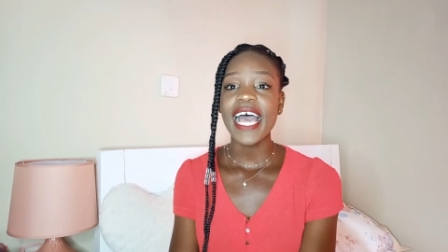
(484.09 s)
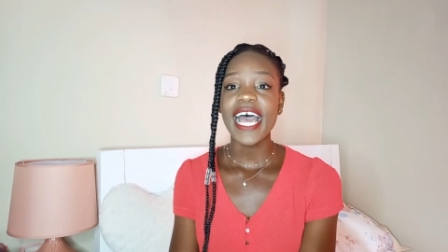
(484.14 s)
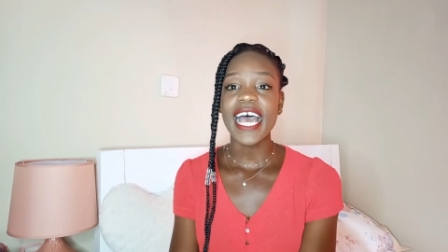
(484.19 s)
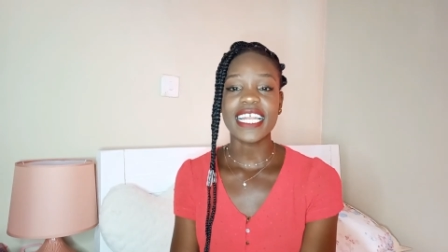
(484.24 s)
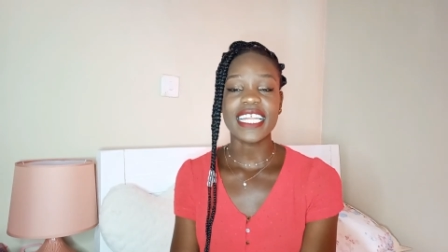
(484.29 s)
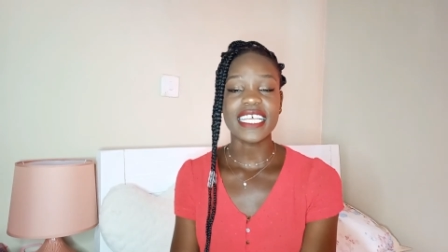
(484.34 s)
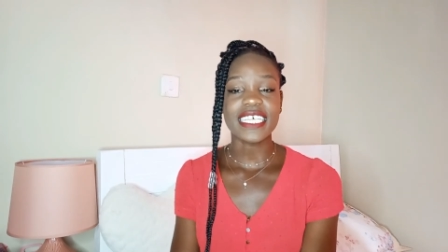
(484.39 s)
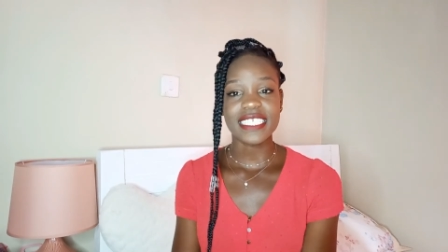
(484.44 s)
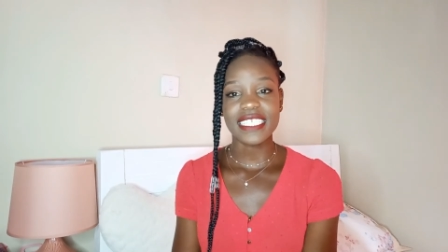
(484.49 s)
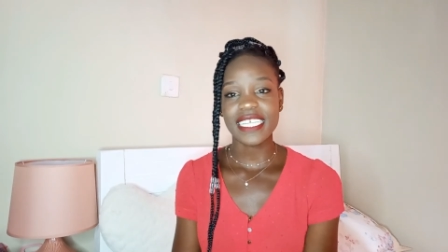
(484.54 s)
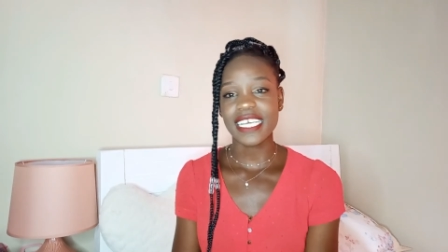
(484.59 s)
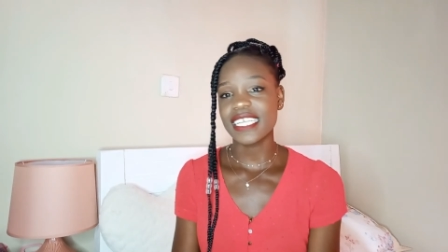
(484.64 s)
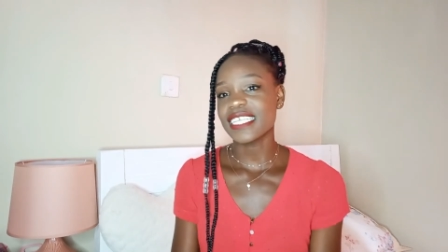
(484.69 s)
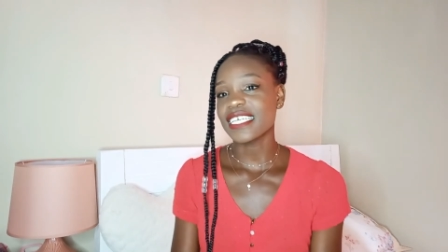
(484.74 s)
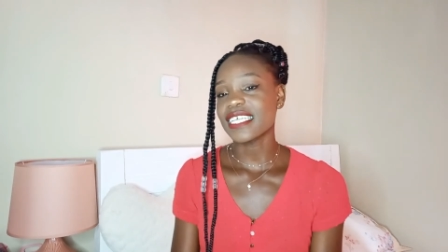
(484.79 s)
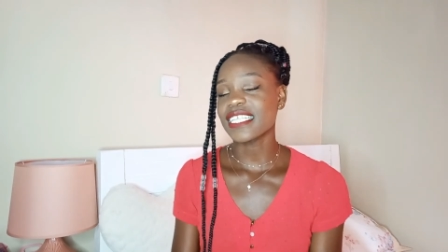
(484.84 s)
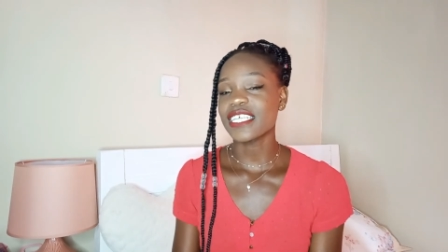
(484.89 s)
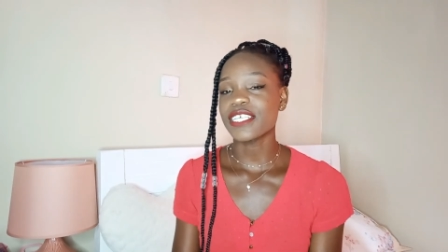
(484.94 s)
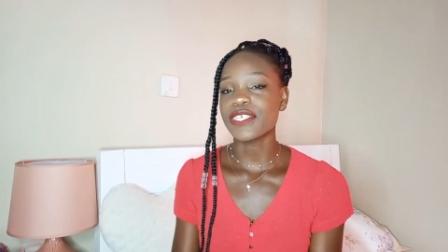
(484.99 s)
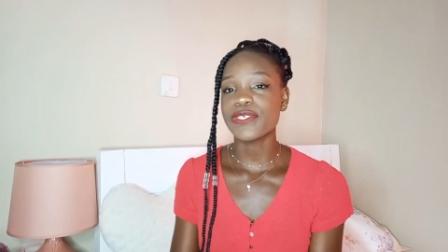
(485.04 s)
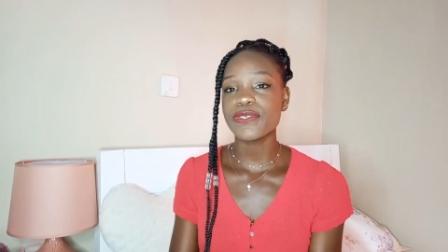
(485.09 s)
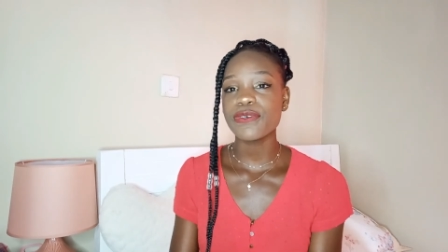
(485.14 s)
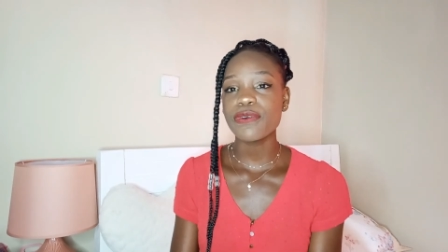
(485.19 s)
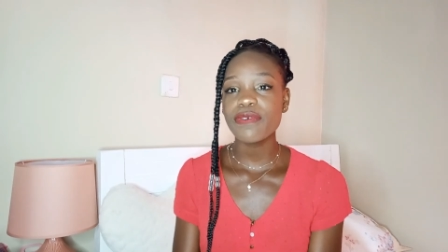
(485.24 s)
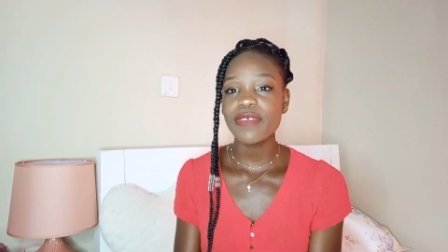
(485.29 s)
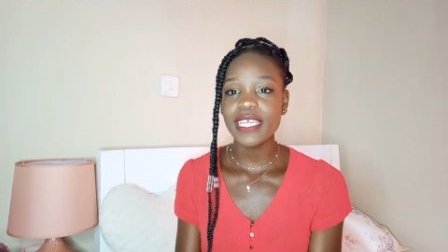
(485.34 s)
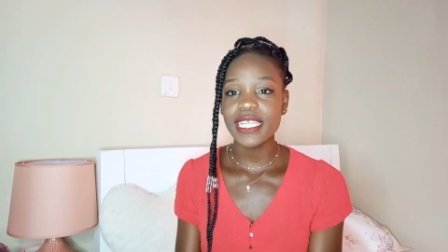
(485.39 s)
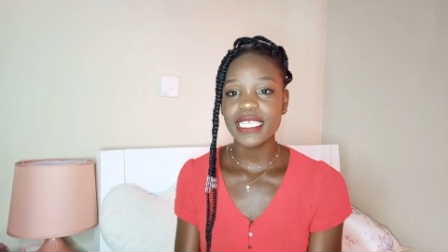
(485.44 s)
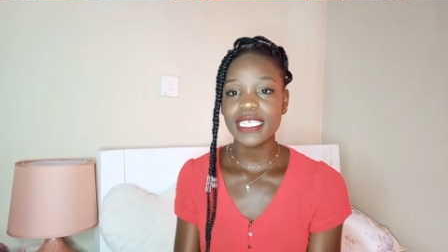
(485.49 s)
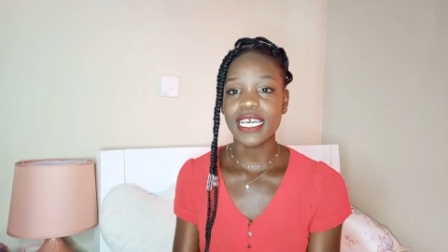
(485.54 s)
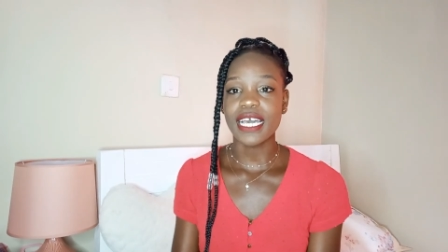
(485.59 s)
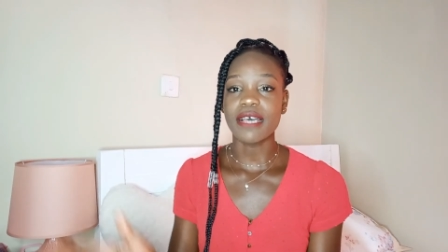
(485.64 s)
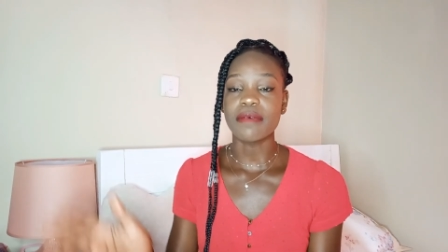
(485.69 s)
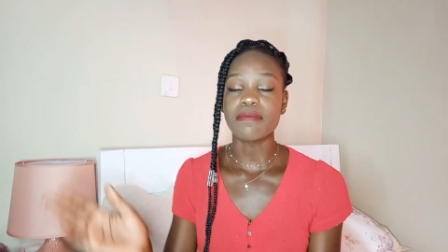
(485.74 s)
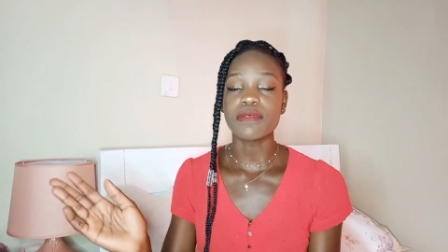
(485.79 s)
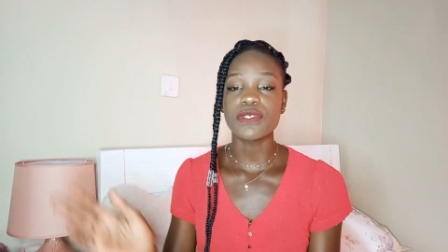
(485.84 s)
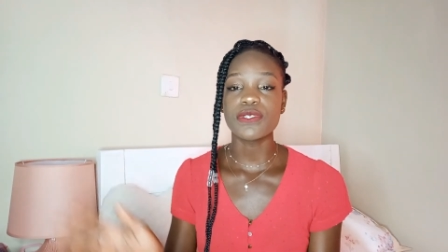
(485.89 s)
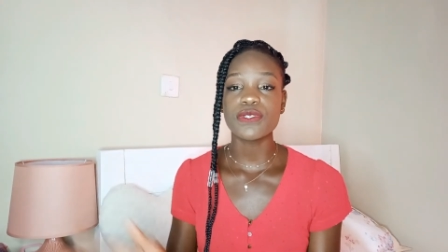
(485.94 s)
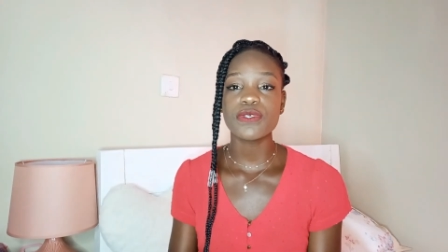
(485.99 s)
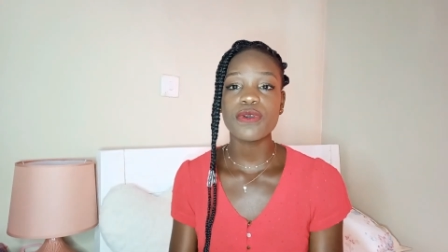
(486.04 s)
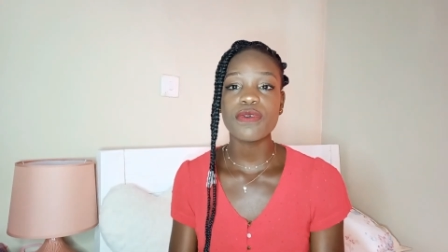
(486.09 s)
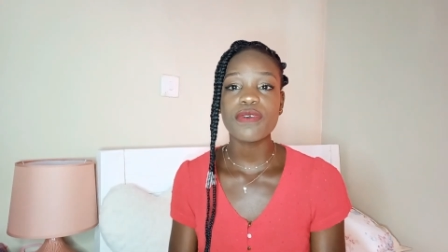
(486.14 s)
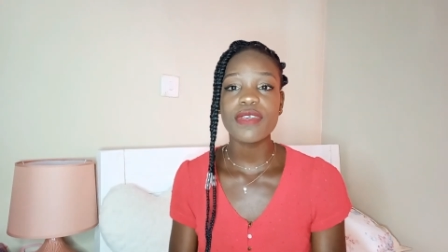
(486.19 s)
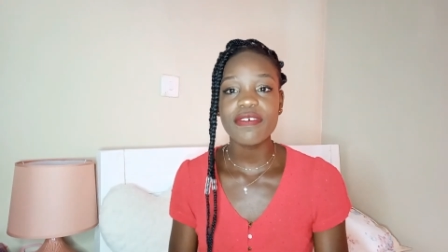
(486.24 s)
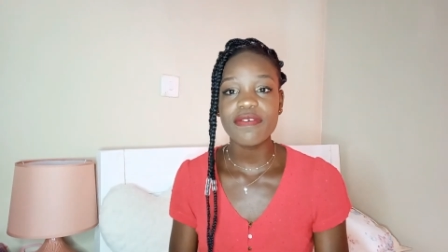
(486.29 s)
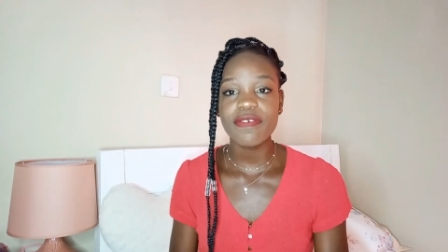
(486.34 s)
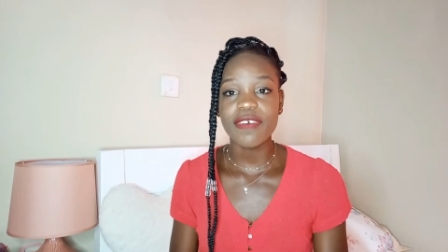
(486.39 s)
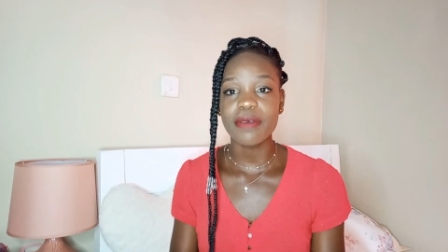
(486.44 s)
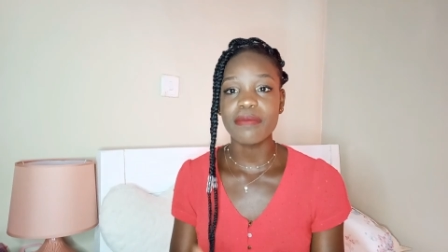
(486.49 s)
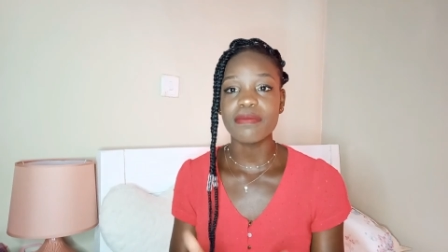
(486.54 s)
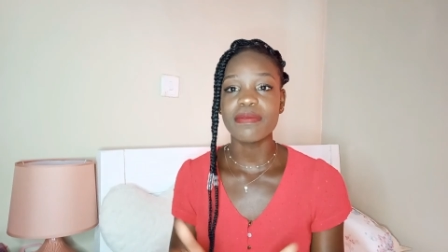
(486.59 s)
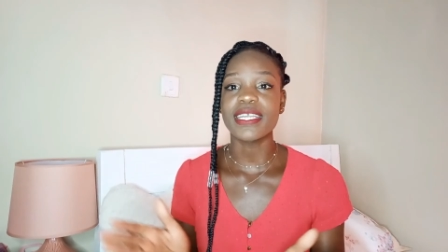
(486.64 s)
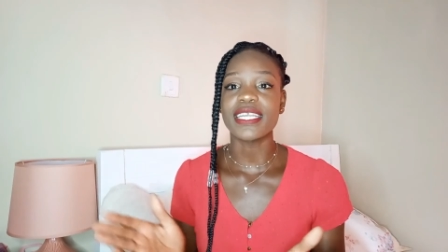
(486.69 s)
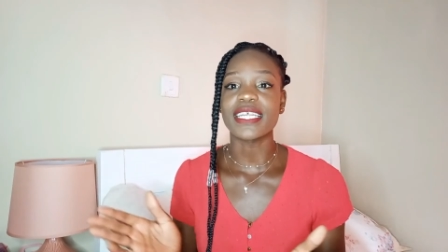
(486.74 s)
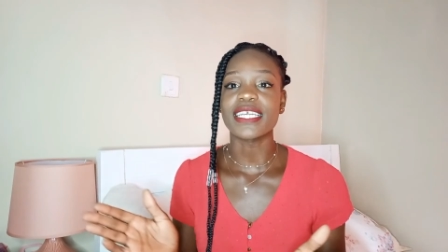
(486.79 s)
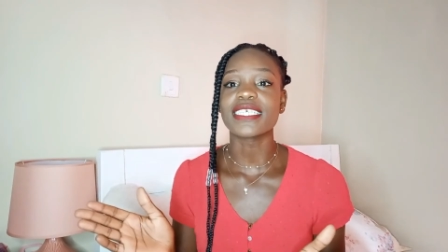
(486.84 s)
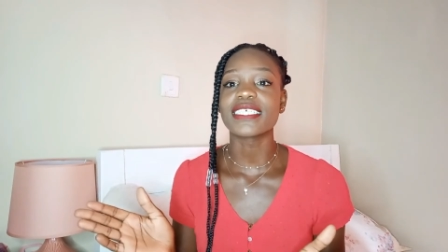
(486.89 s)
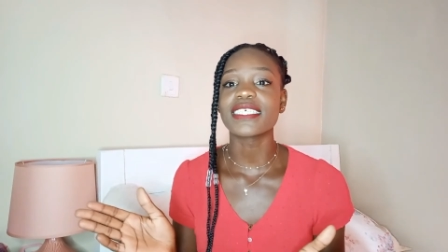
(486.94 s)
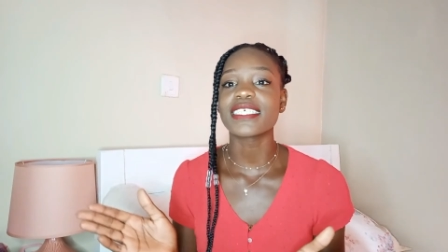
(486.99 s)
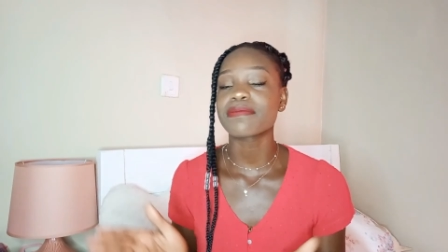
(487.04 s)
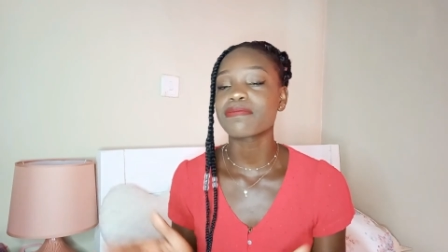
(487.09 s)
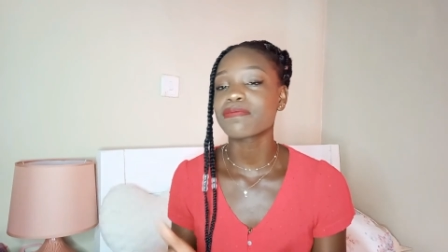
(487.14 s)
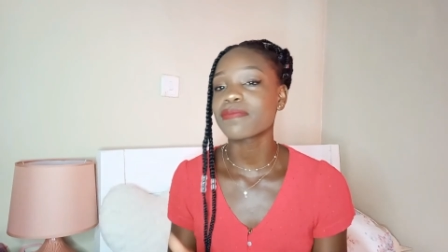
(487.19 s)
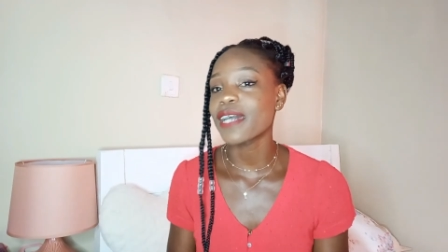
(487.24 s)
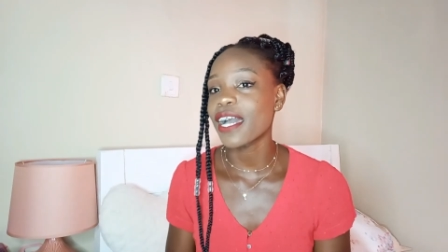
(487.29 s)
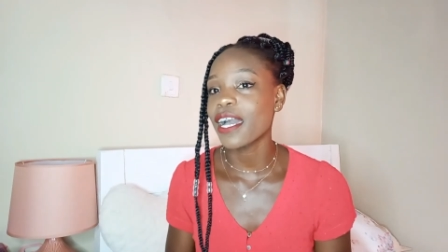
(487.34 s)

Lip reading: understanding the sewing terms, sewing fabrics,